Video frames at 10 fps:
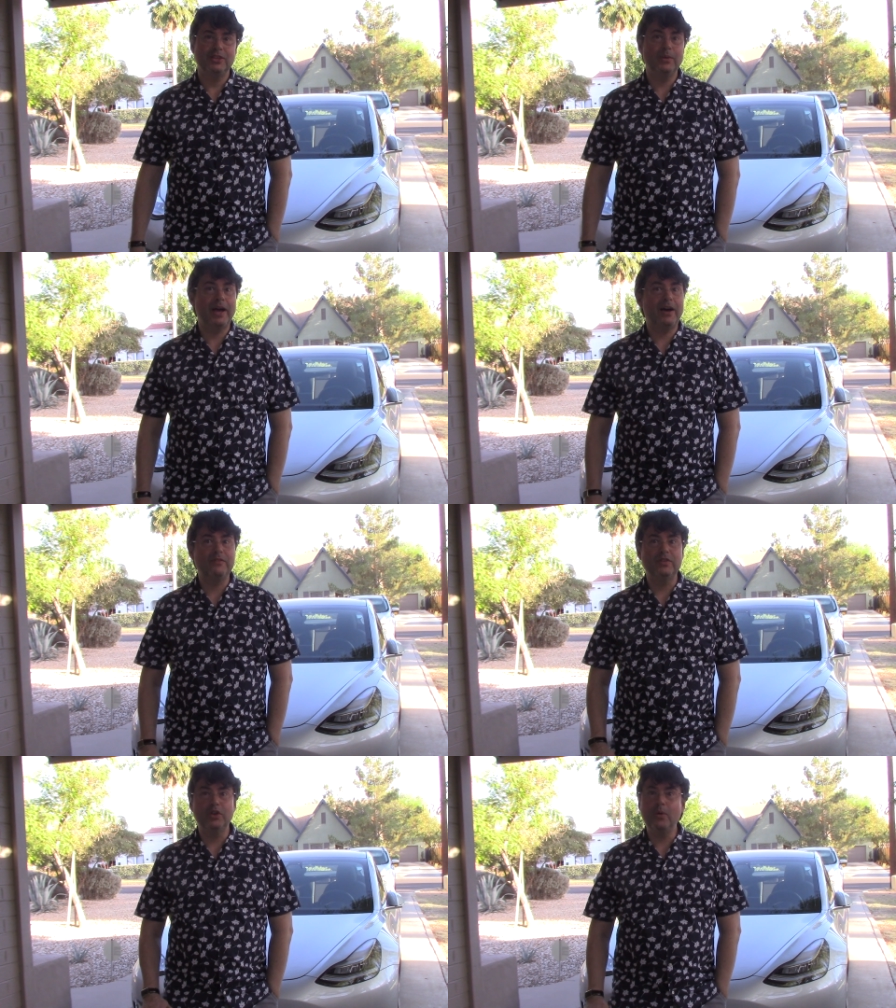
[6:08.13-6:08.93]
You
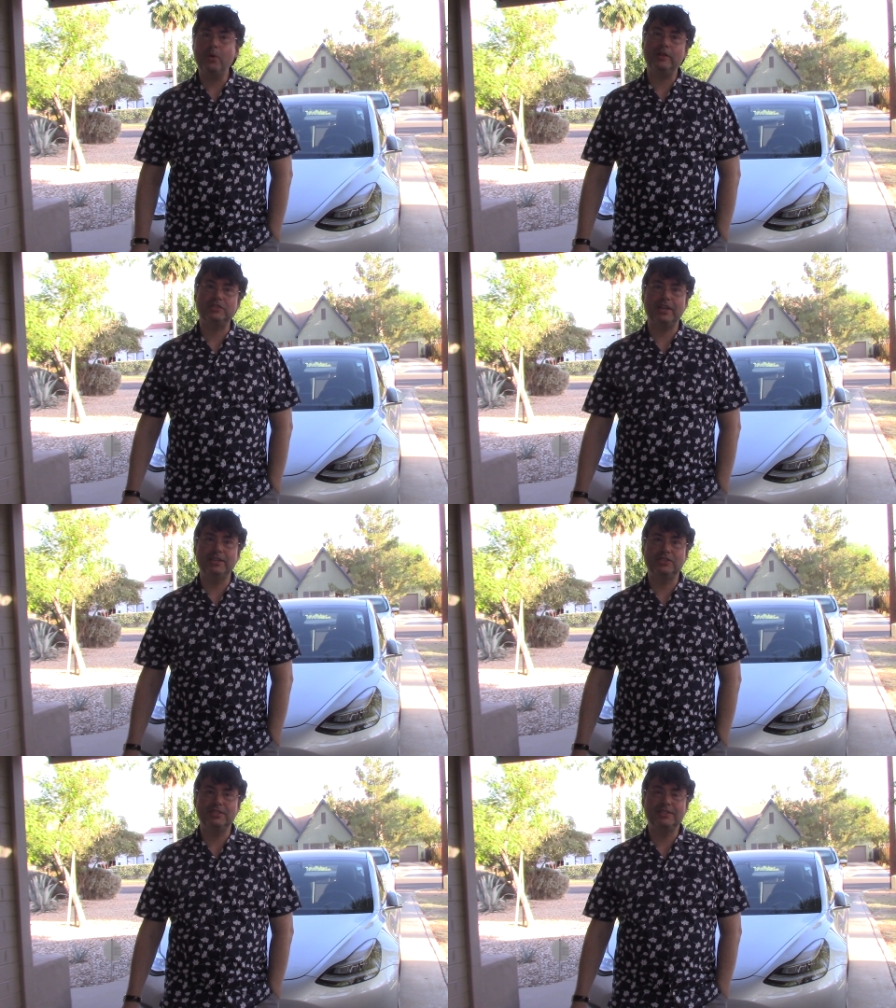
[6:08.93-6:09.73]
have no oil
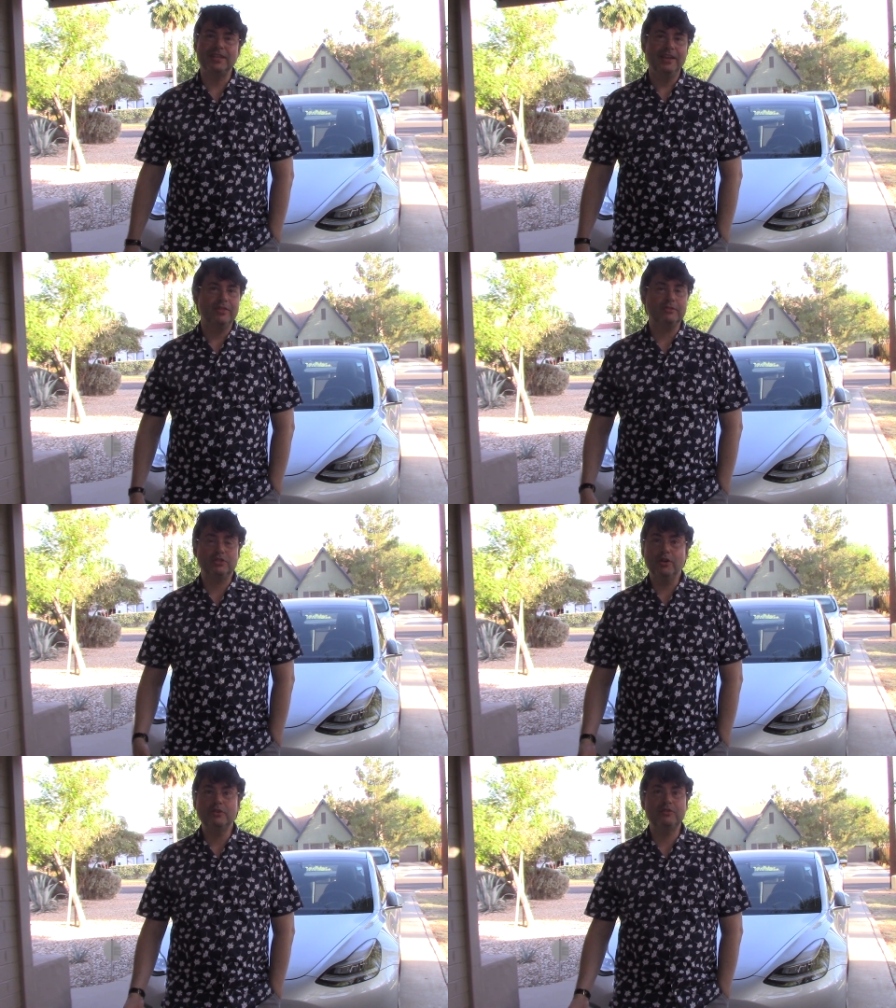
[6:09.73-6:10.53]
changes,
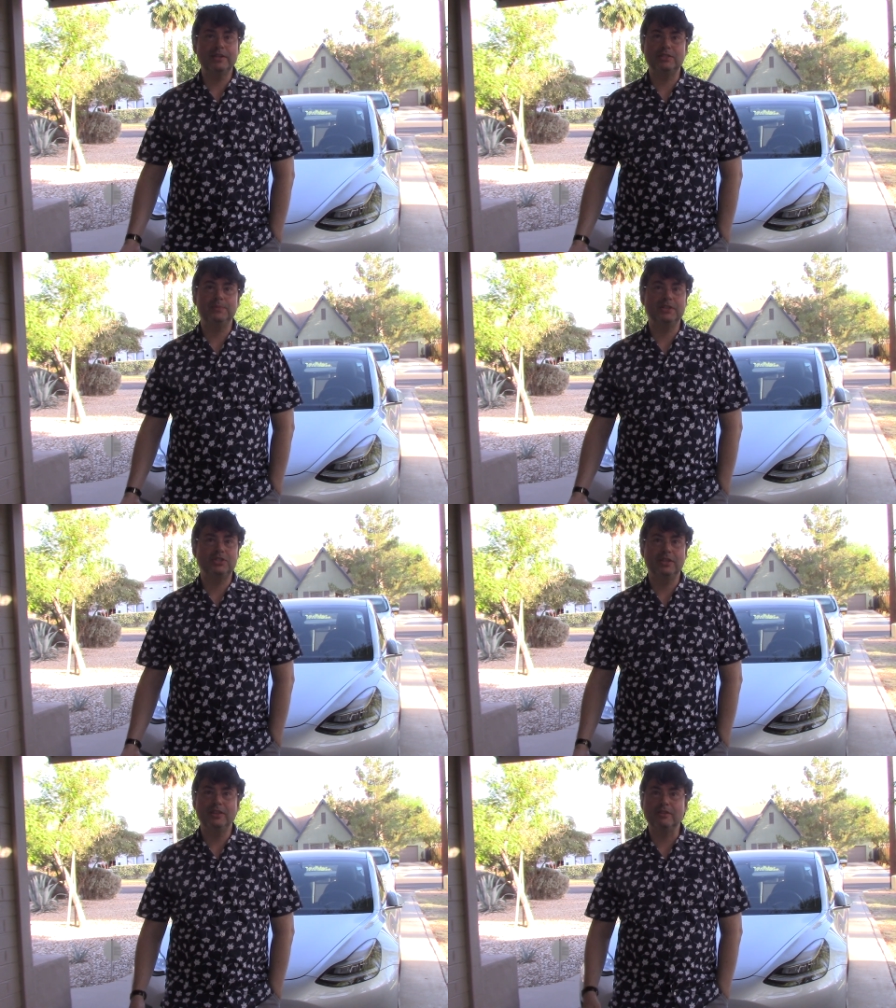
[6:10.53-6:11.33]
there's no
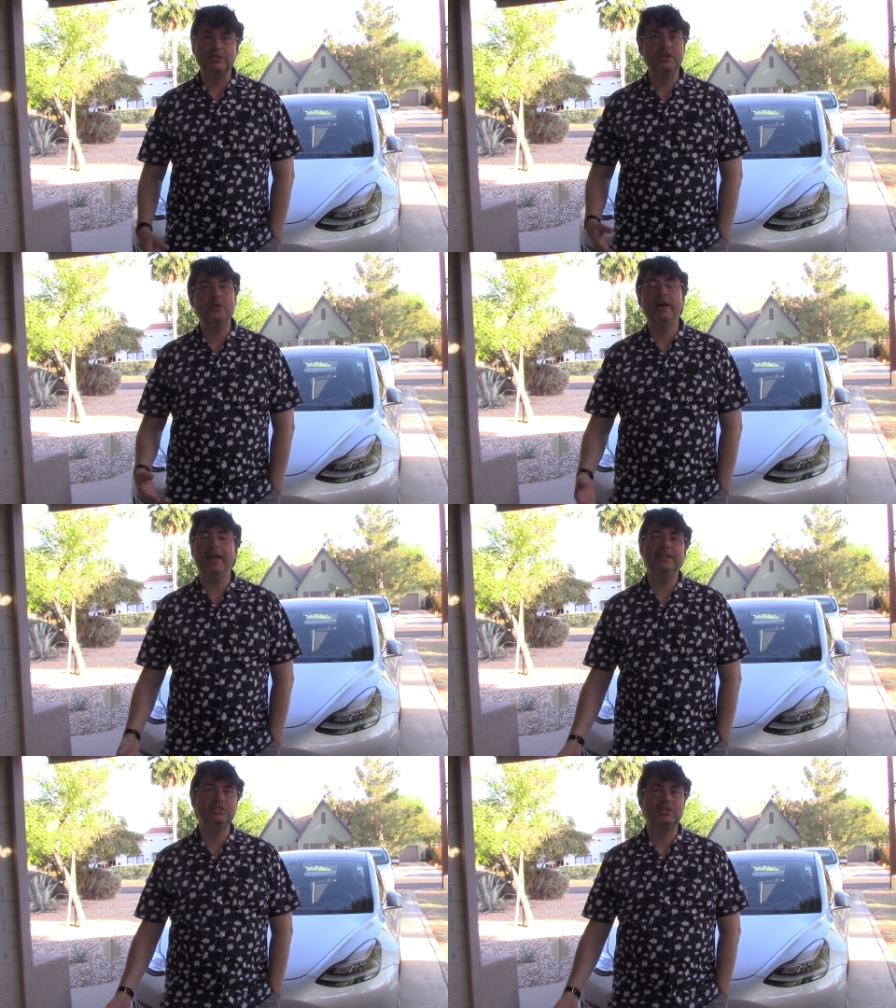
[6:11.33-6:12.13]
transmission, there's no
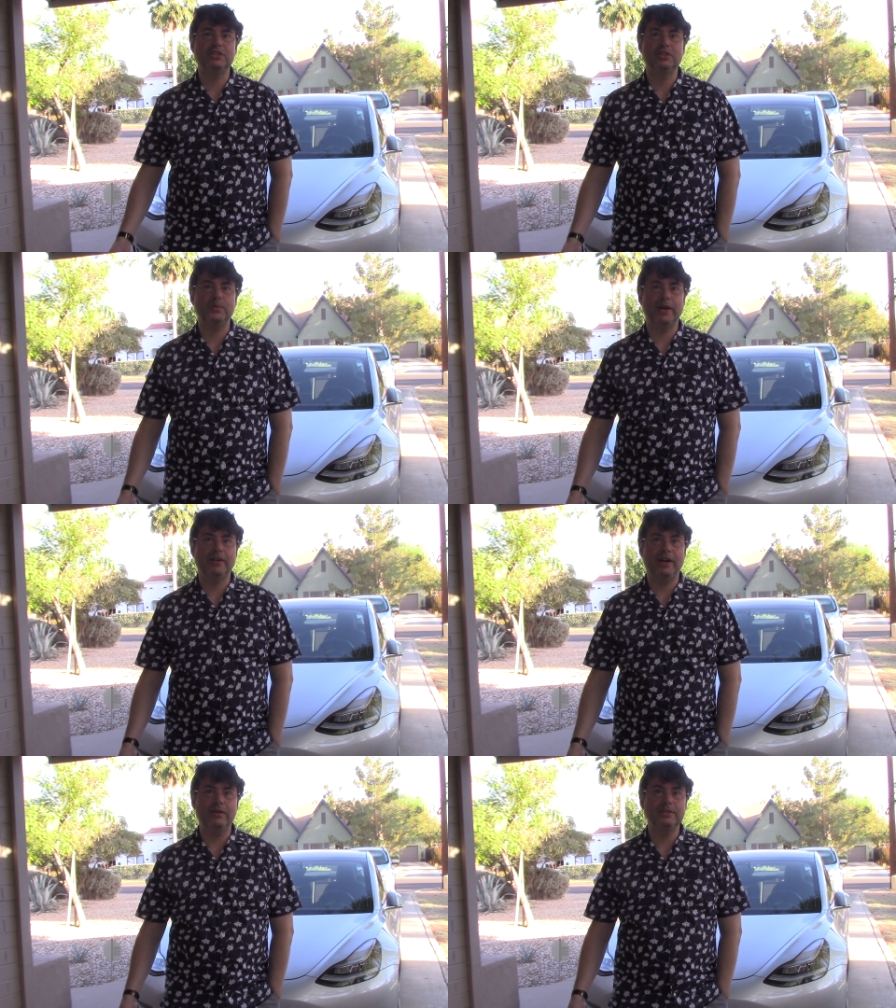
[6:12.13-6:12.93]
engine to
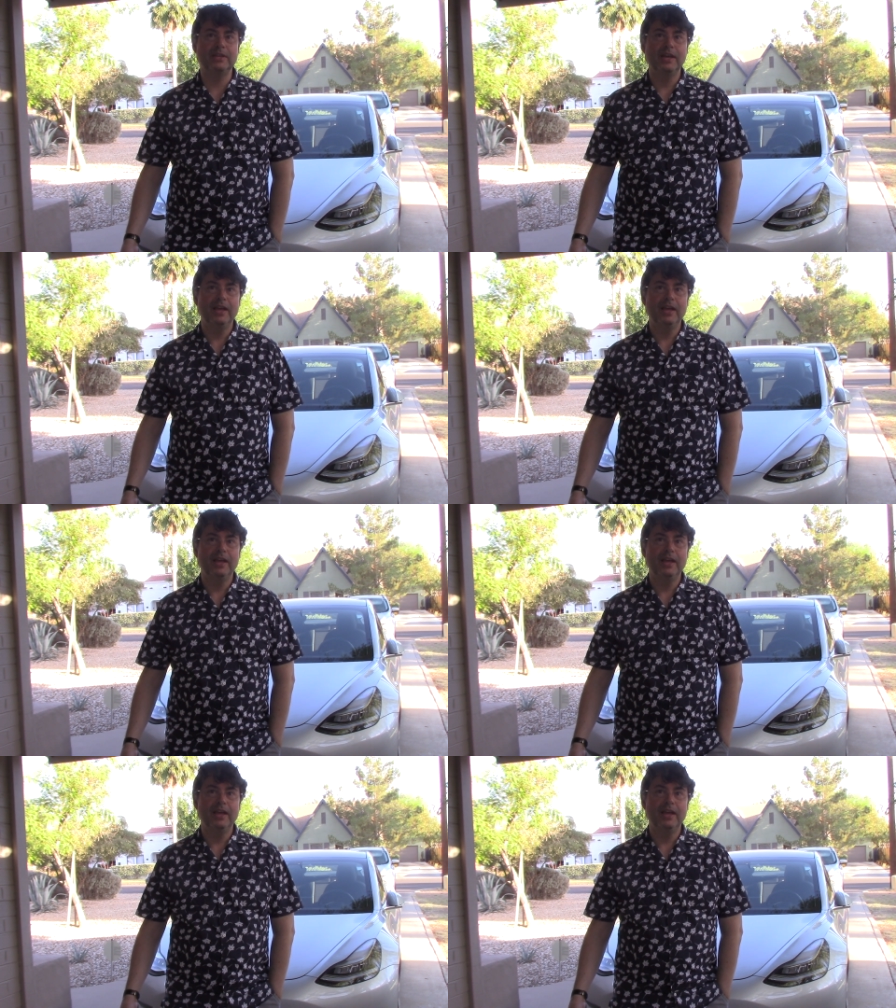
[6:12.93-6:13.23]
wear out,